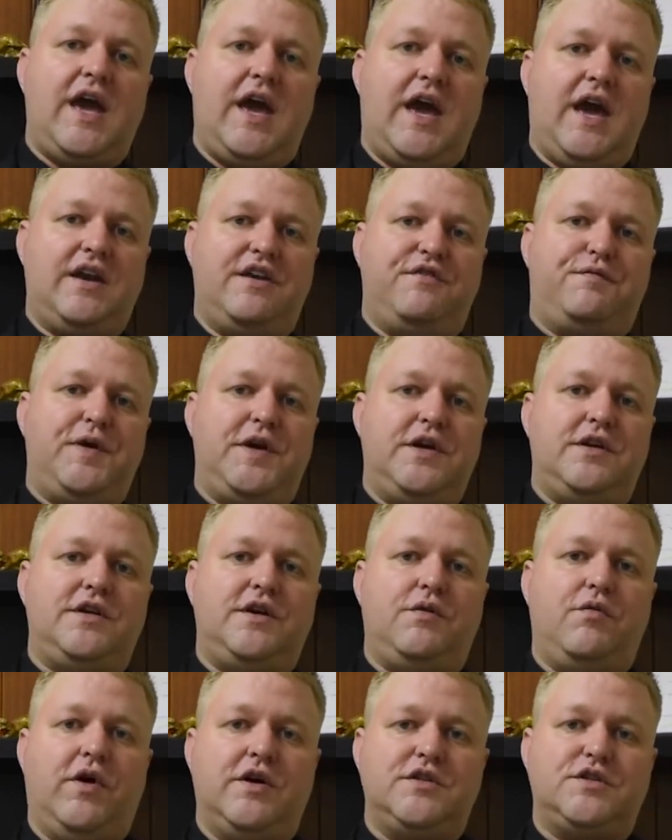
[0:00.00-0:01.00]
And if
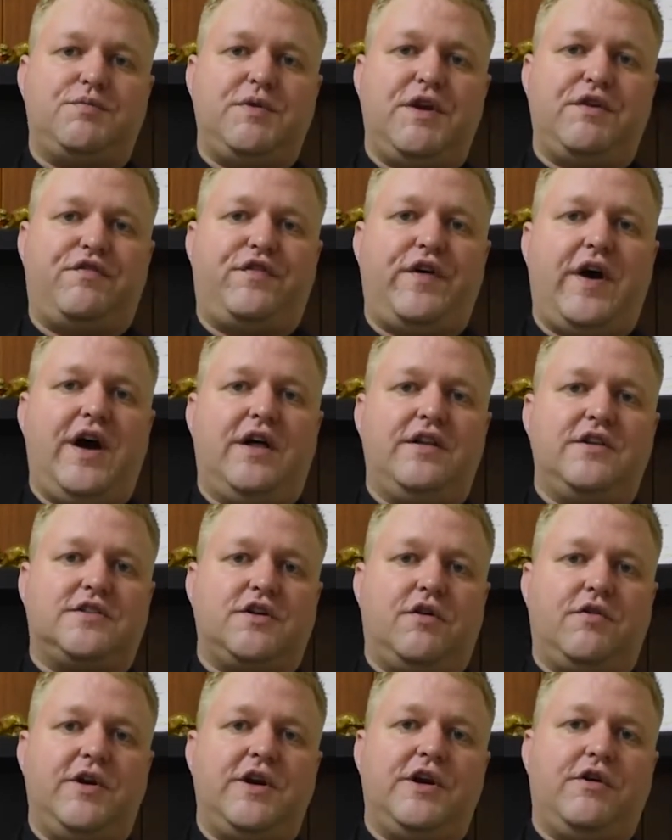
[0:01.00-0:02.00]
PND one's being filed,
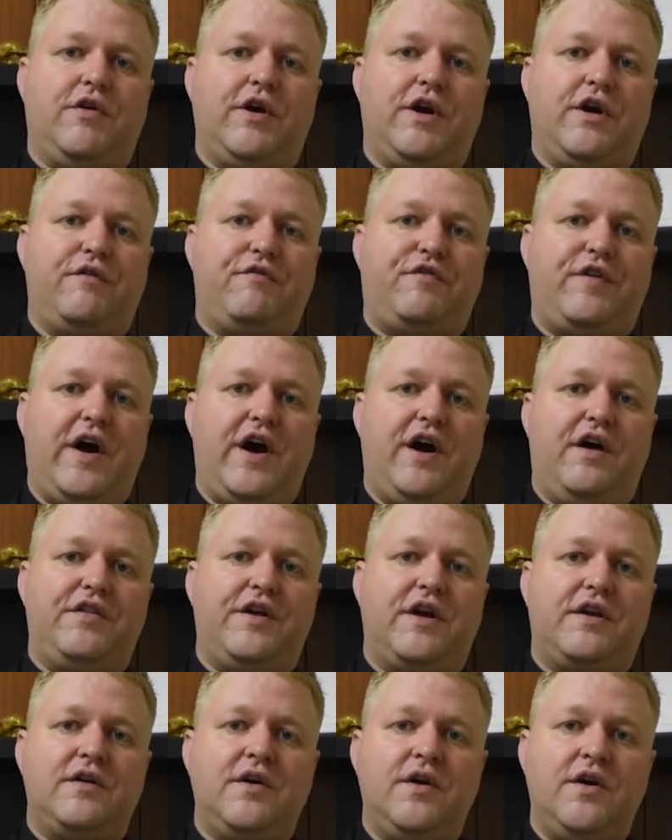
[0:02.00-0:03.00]
it's already going on file
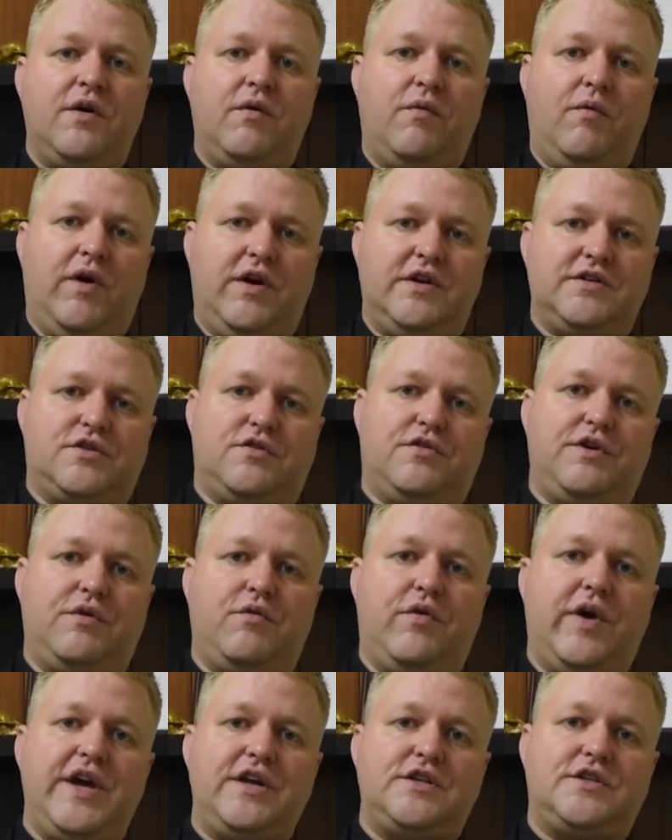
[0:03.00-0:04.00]
that one is
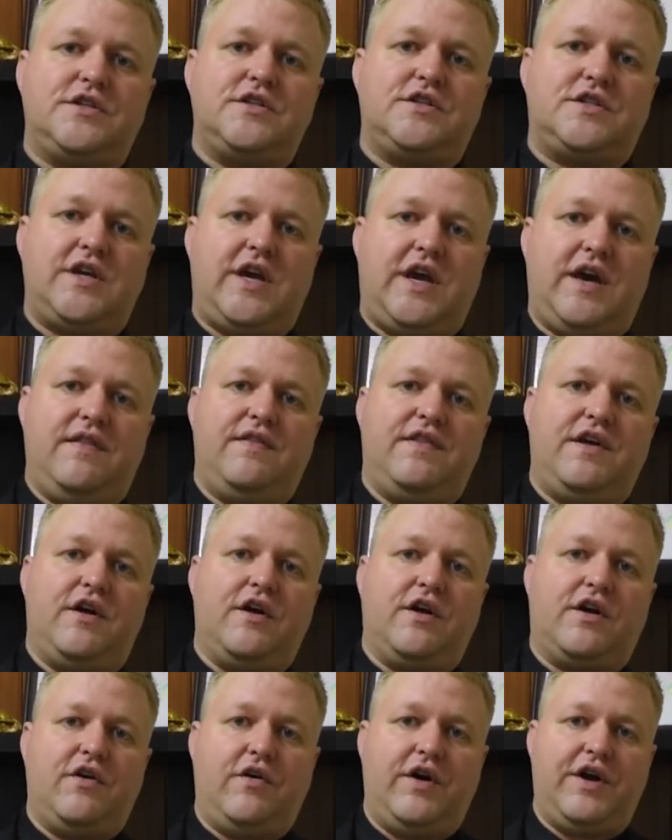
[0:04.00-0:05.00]
earning wages and
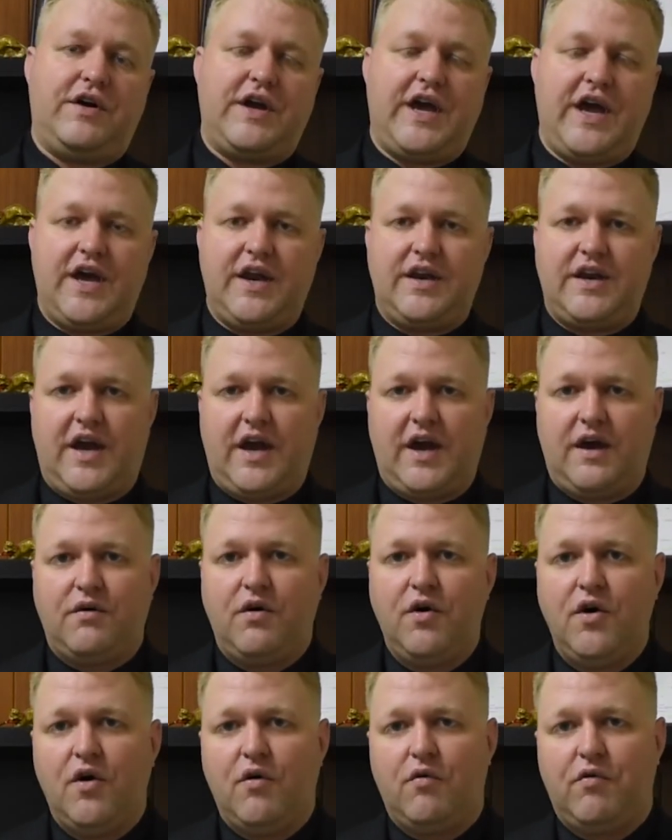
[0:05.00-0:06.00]
they're going ahead
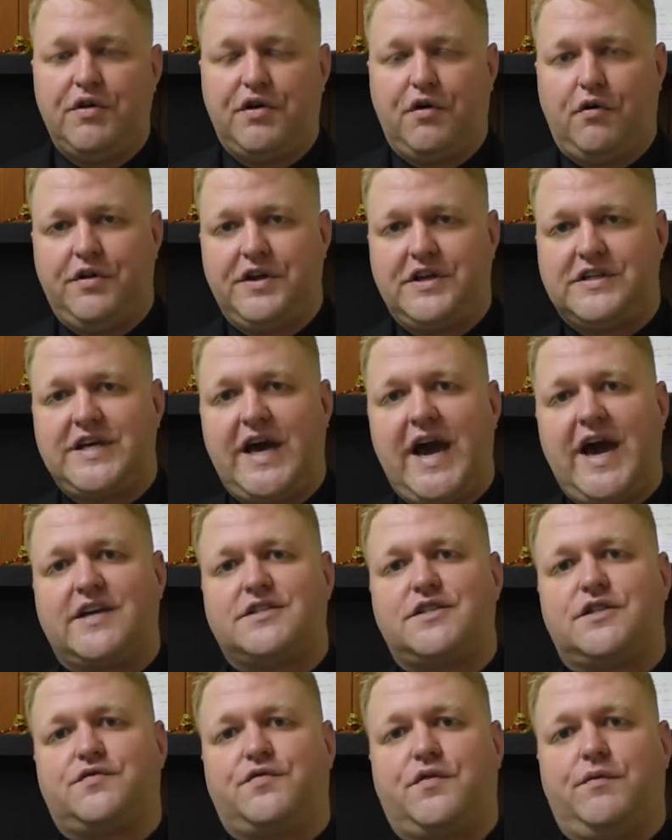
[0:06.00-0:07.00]
and withholding
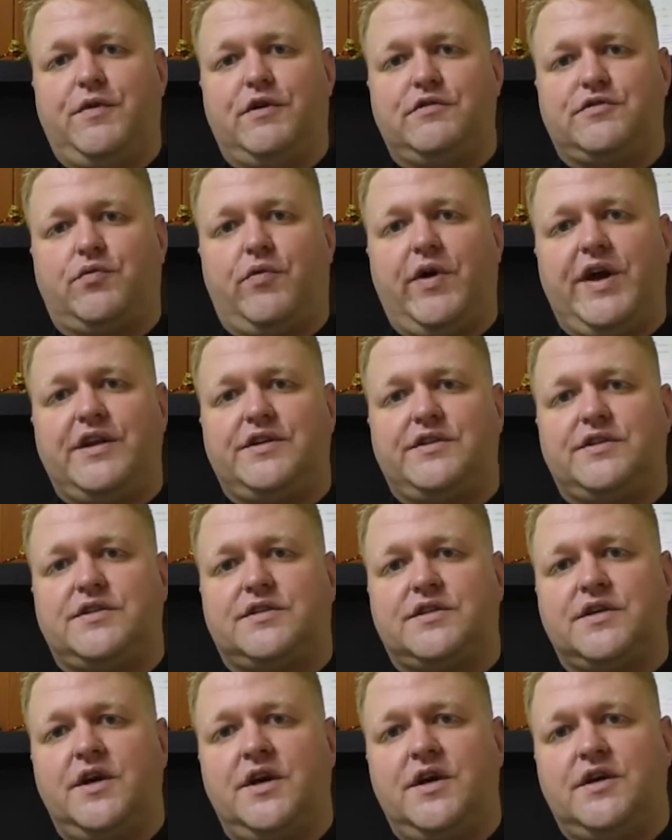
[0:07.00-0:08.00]
taxes from those
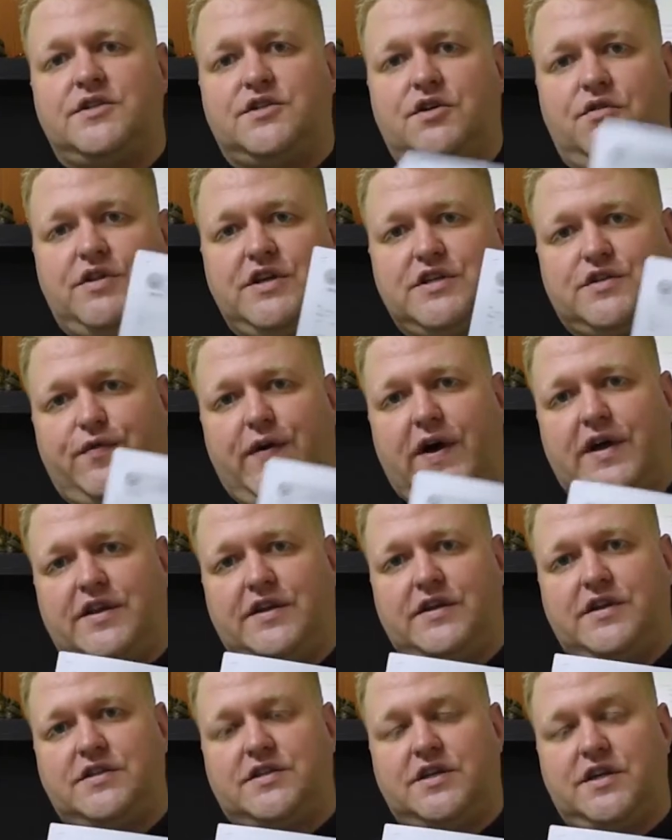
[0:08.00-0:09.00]
wages so this
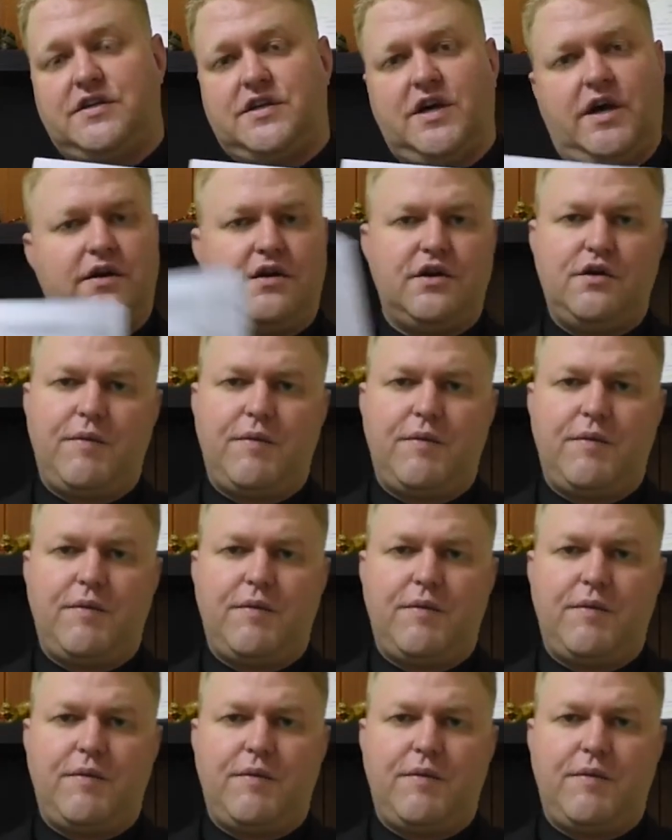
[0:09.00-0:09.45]
filing needs to get done.